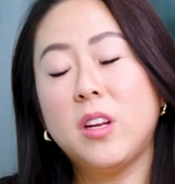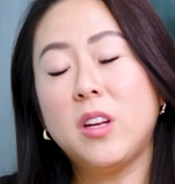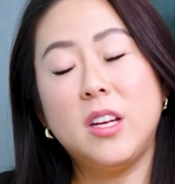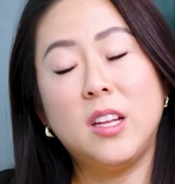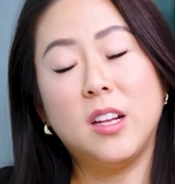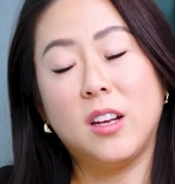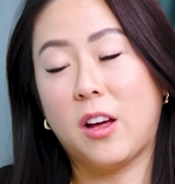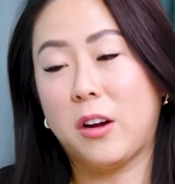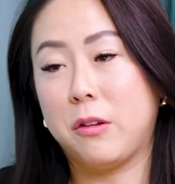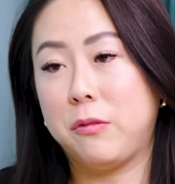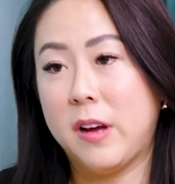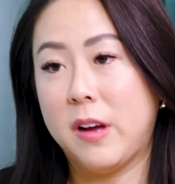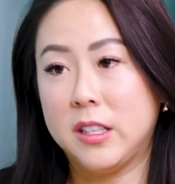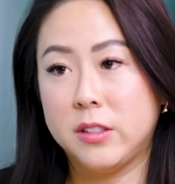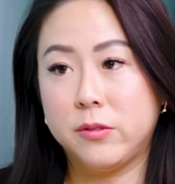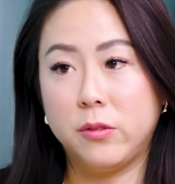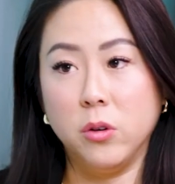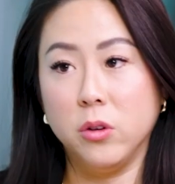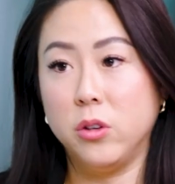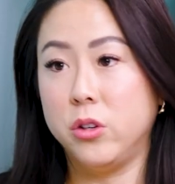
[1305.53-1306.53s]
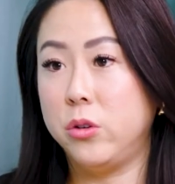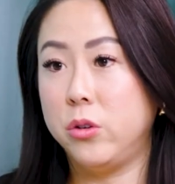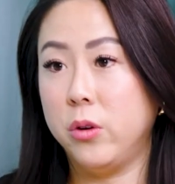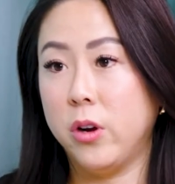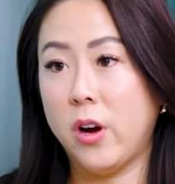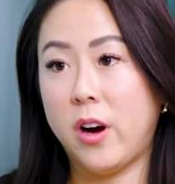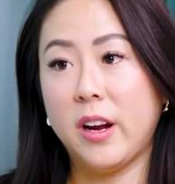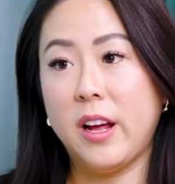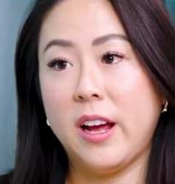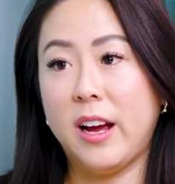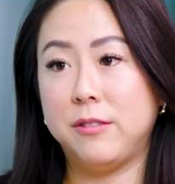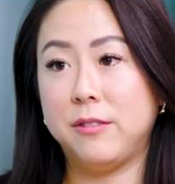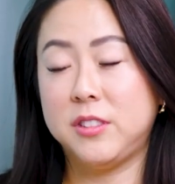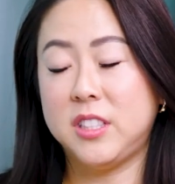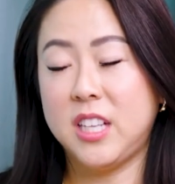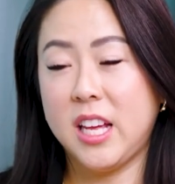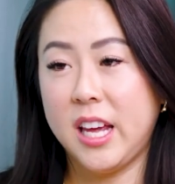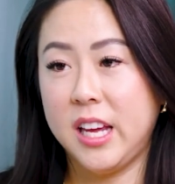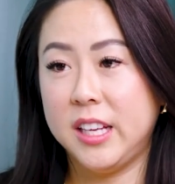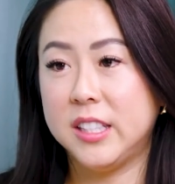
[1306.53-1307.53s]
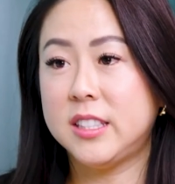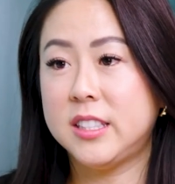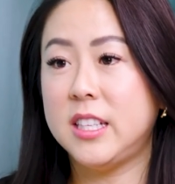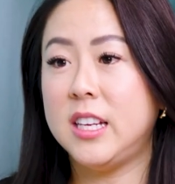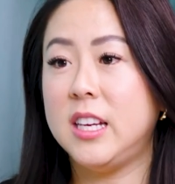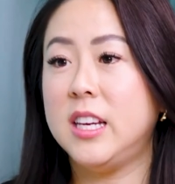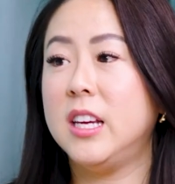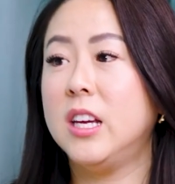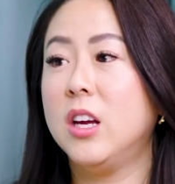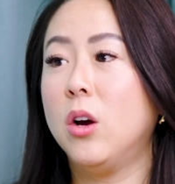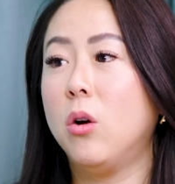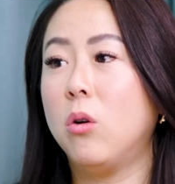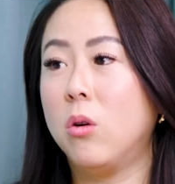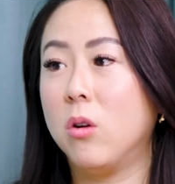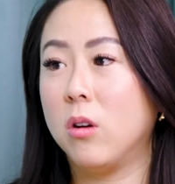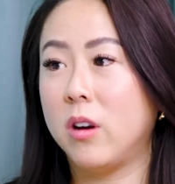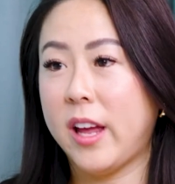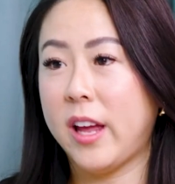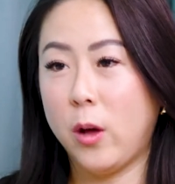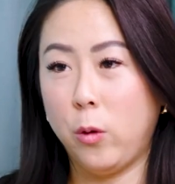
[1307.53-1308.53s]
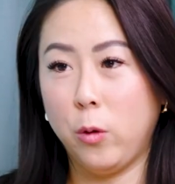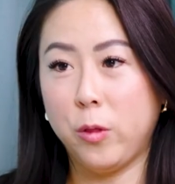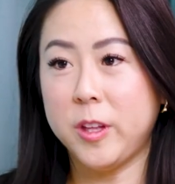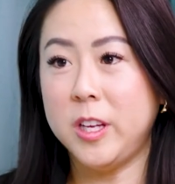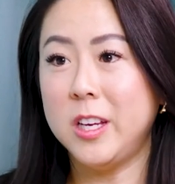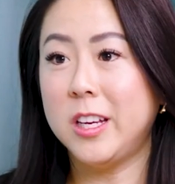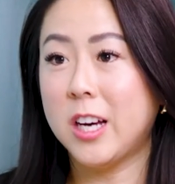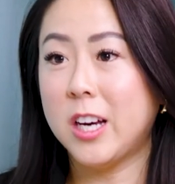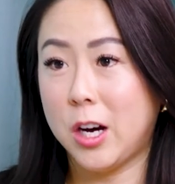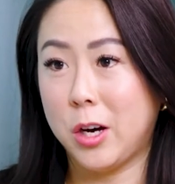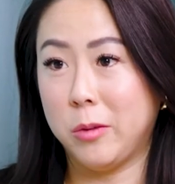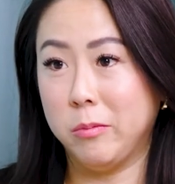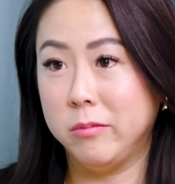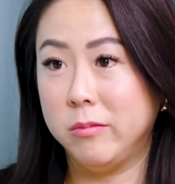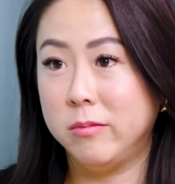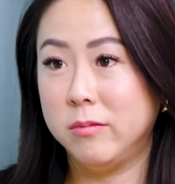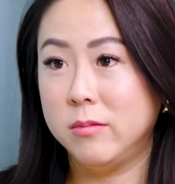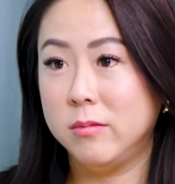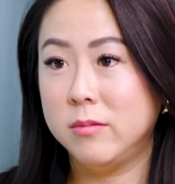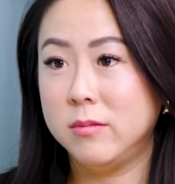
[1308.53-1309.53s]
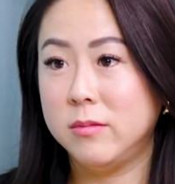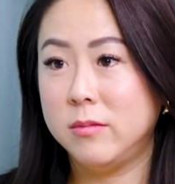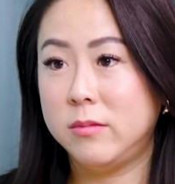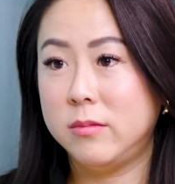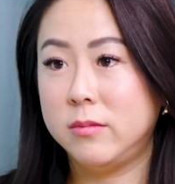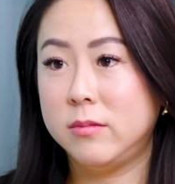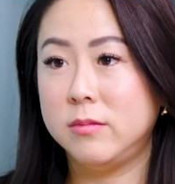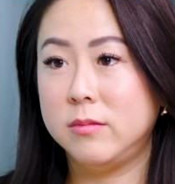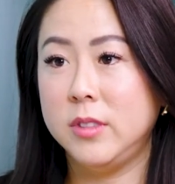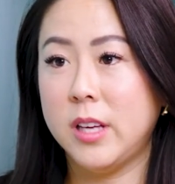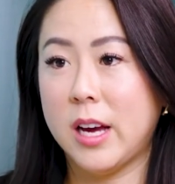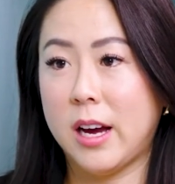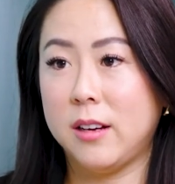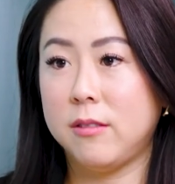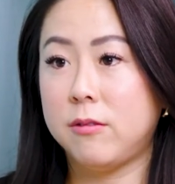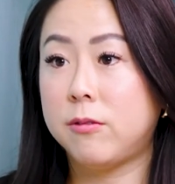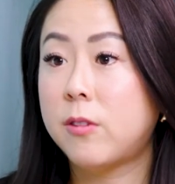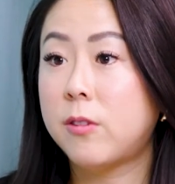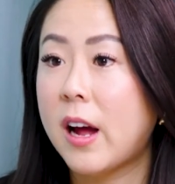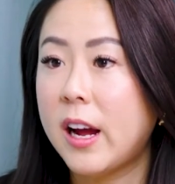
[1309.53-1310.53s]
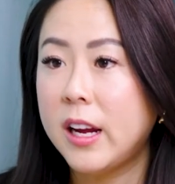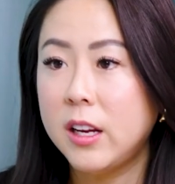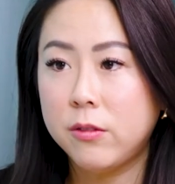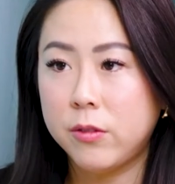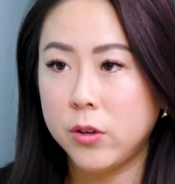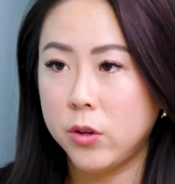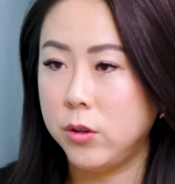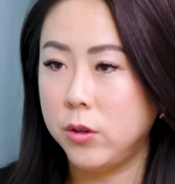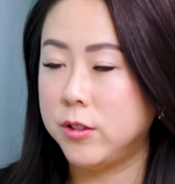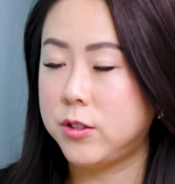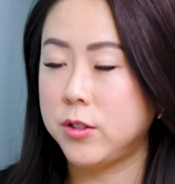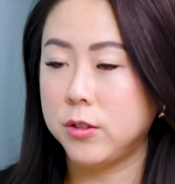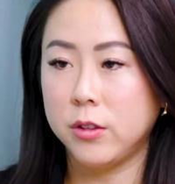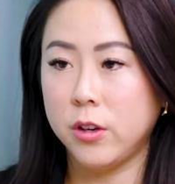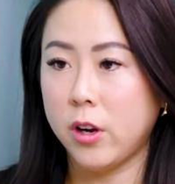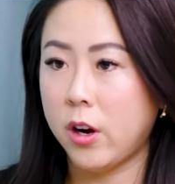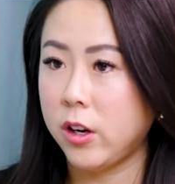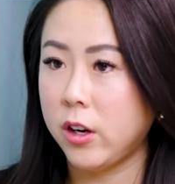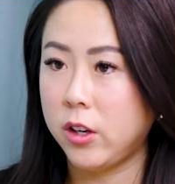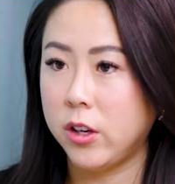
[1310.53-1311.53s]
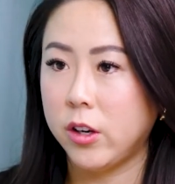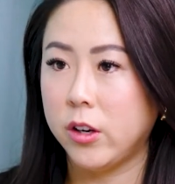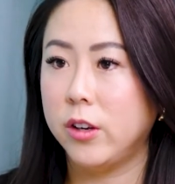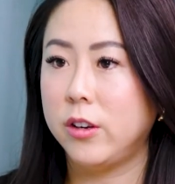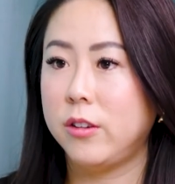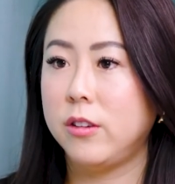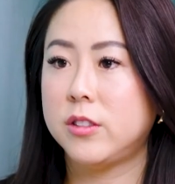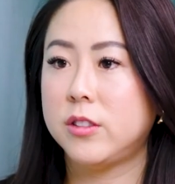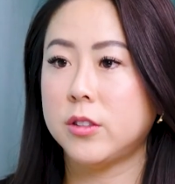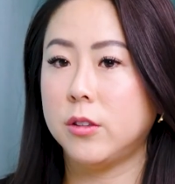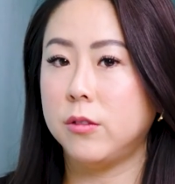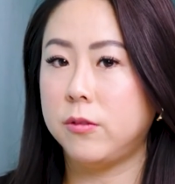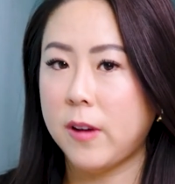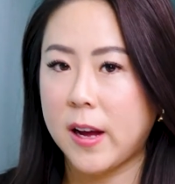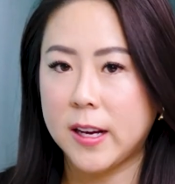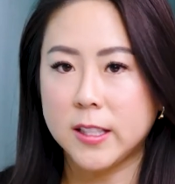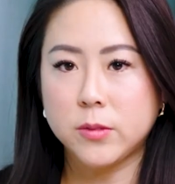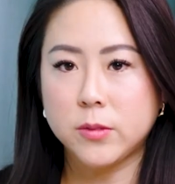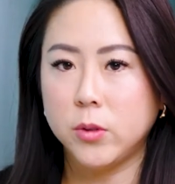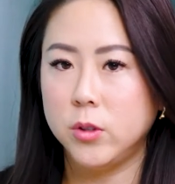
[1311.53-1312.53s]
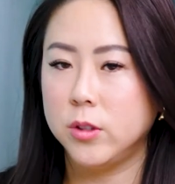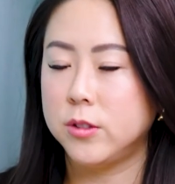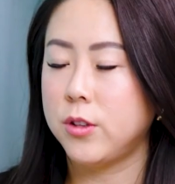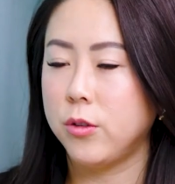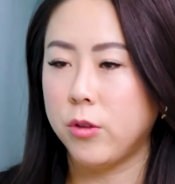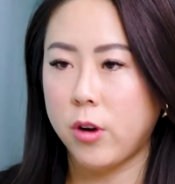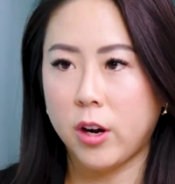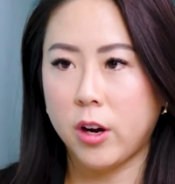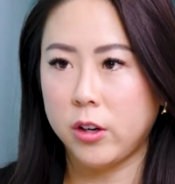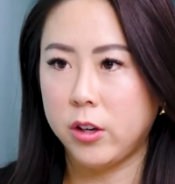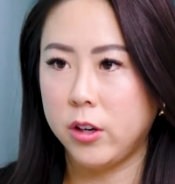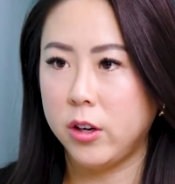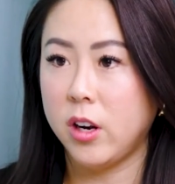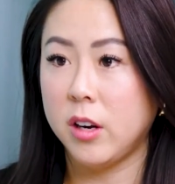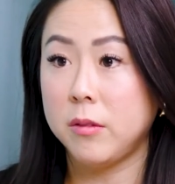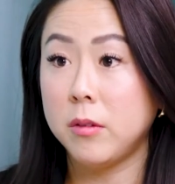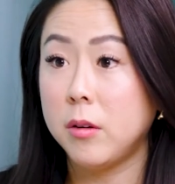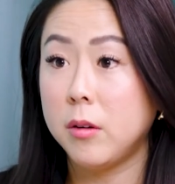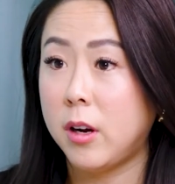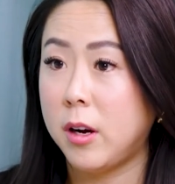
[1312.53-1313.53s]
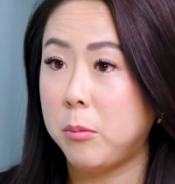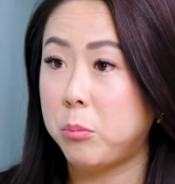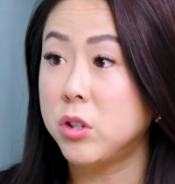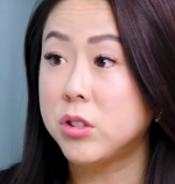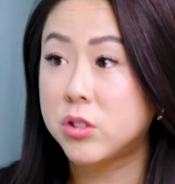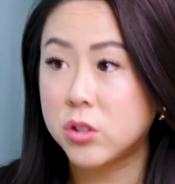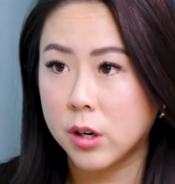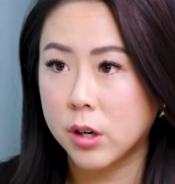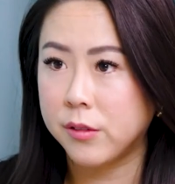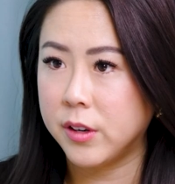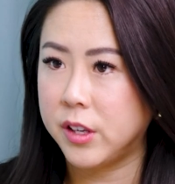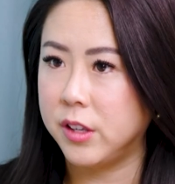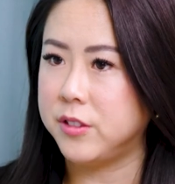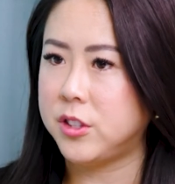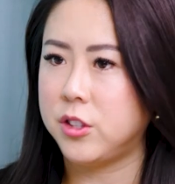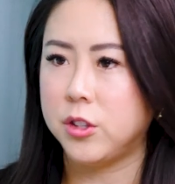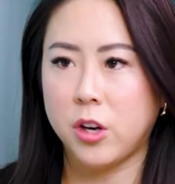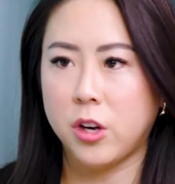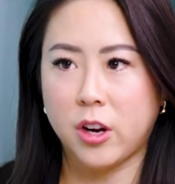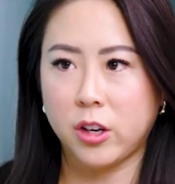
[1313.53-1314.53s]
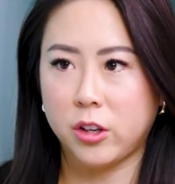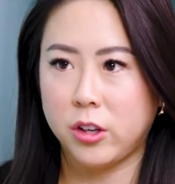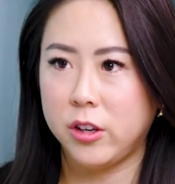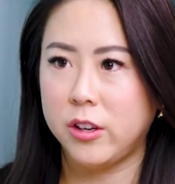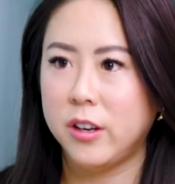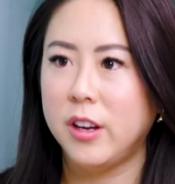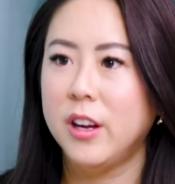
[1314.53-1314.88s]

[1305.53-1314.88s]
that eat a lot of fast food do not have tasty or healthy. Yeah, fried foods are not good. So fast foods are not good. Preservatives are not good.